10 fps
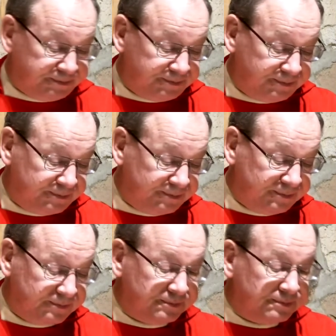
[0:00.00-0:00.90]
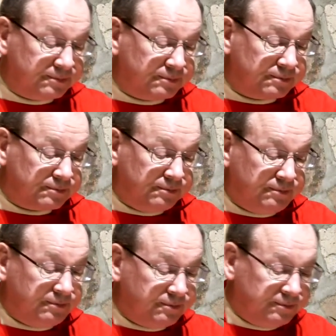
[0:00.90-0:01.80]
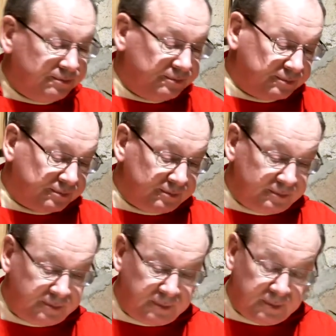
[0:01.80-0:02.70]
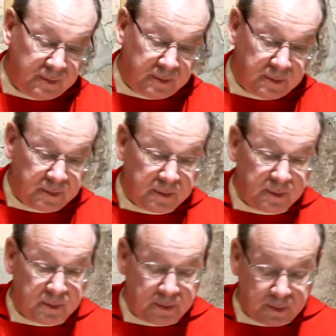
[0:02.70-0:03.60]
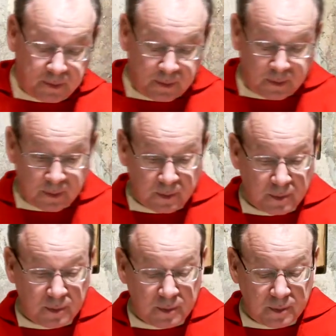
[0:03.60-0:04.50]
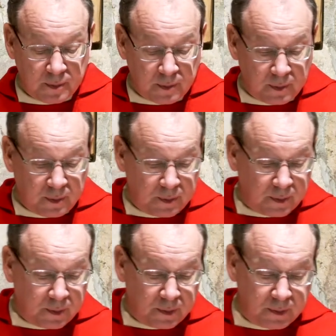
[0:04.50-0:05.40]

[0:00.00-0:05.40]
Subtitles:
Nothing is said.